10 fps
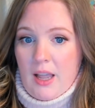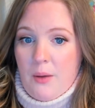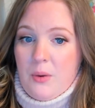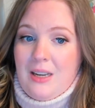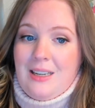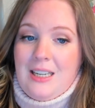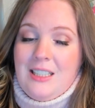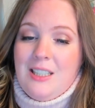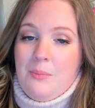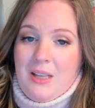and we need
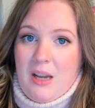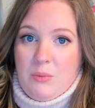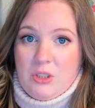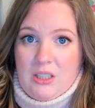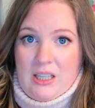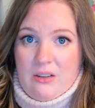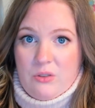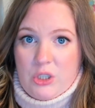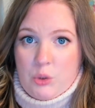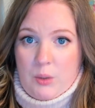to be able to
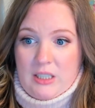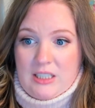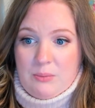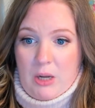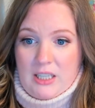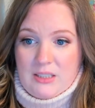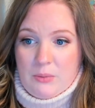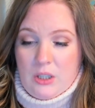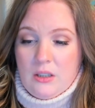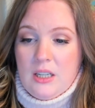leverage what is
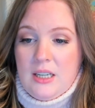possible.